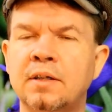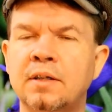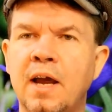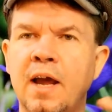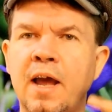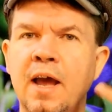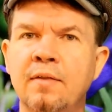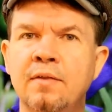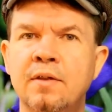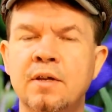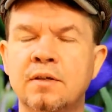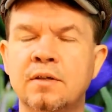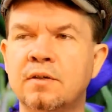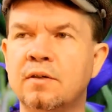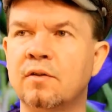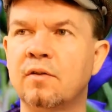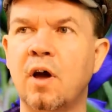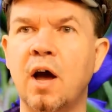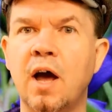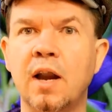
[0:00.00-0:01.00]
I had this
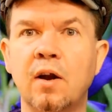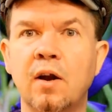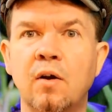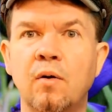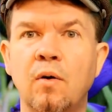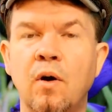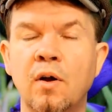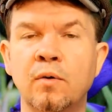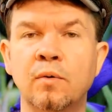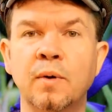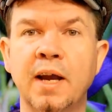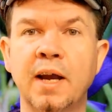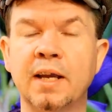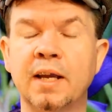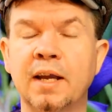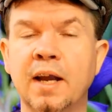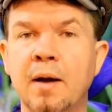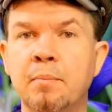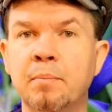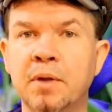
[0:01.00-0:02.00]
thought on
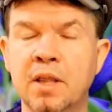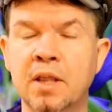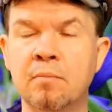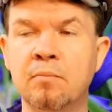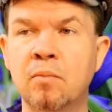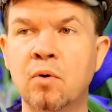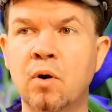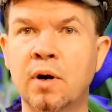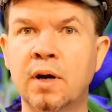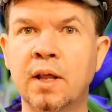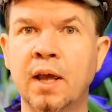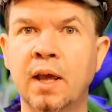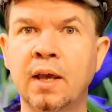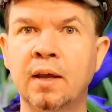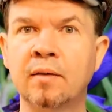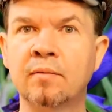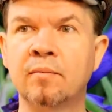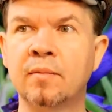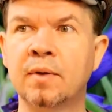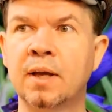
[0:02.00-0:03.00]
waking up in the
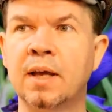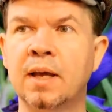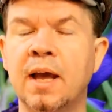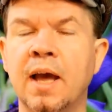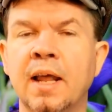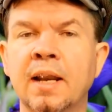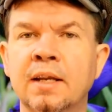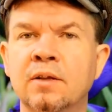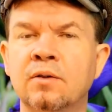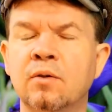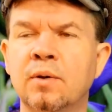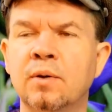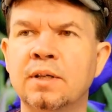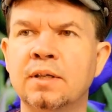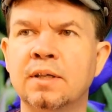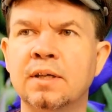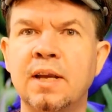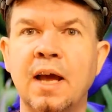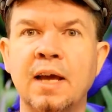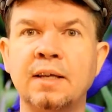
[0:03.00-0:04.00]
morning, and it's
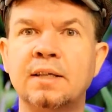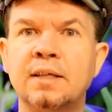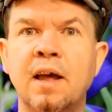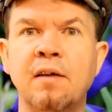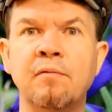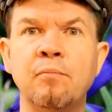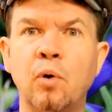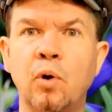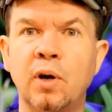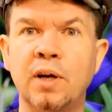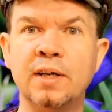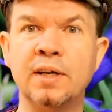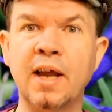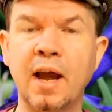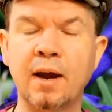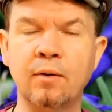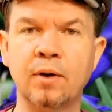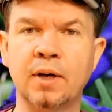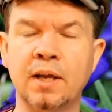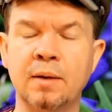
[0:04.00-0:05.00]
always nice to have more
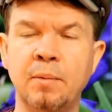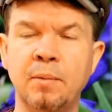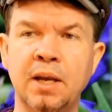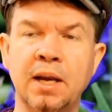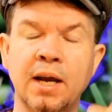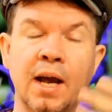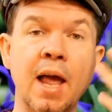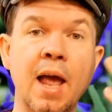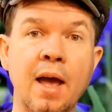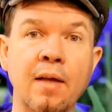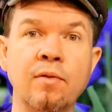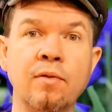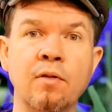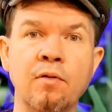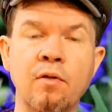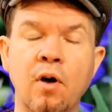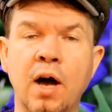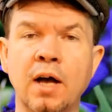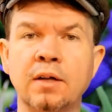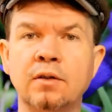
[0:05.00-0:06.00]
integrity, meaning I had the
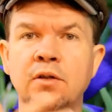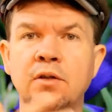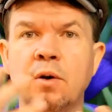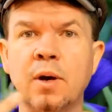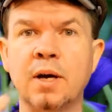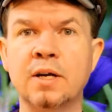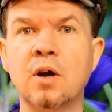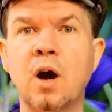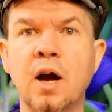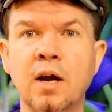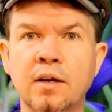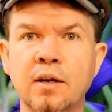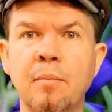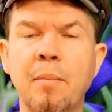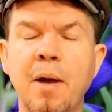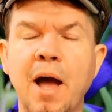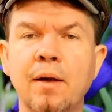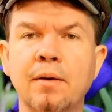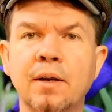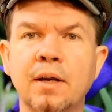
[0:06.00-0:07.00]
thought, so I talked
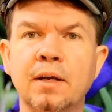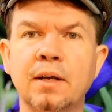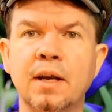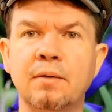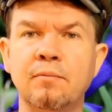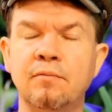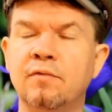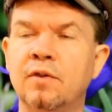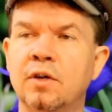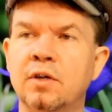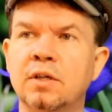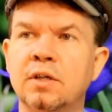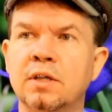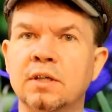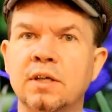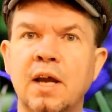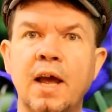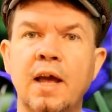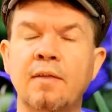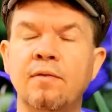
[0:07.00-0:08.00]
about it,
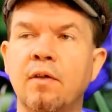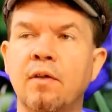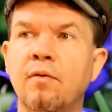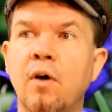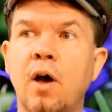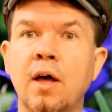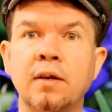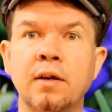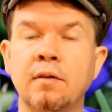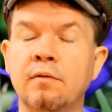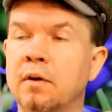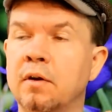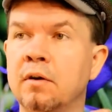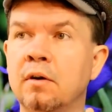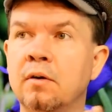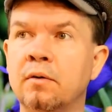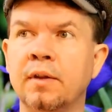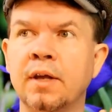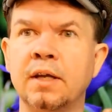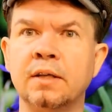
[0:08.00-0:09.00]
versus I had the thought and I thought,
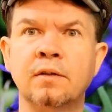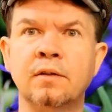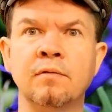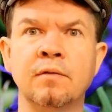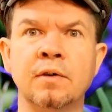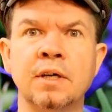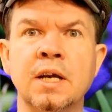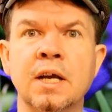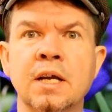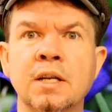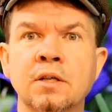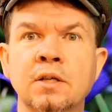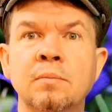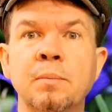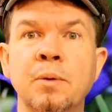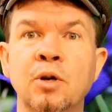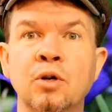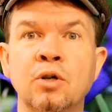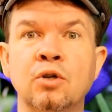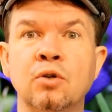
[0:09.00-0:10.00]
oh, that's a very
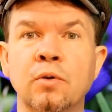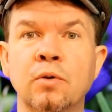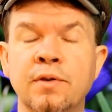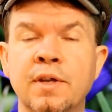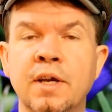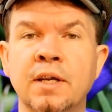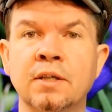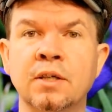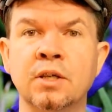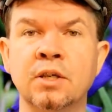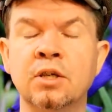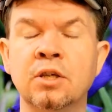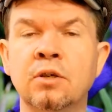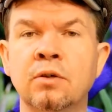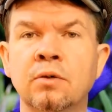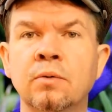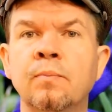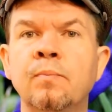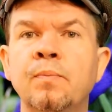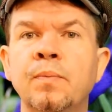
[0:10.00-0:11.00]
unspiritual thing to
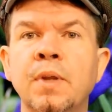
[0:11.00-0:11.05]
do,